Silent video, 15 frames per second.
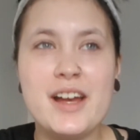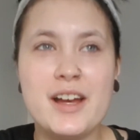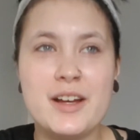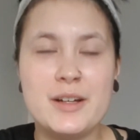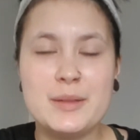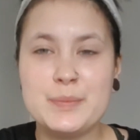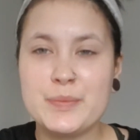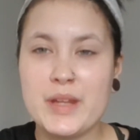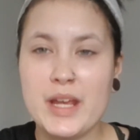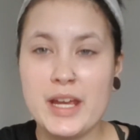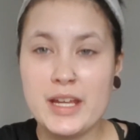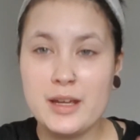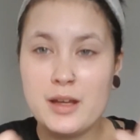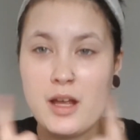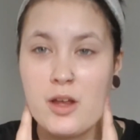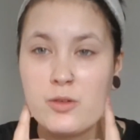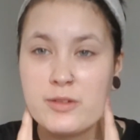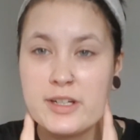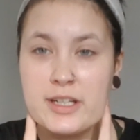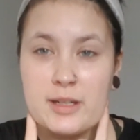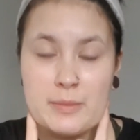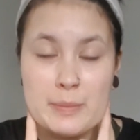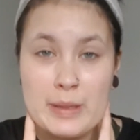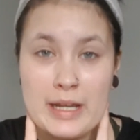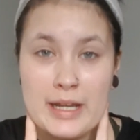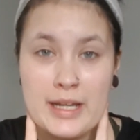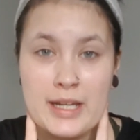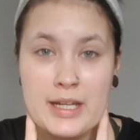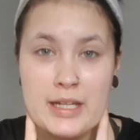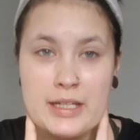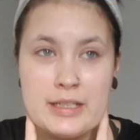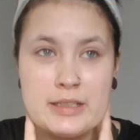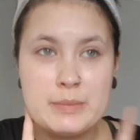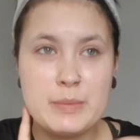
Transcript: I already applied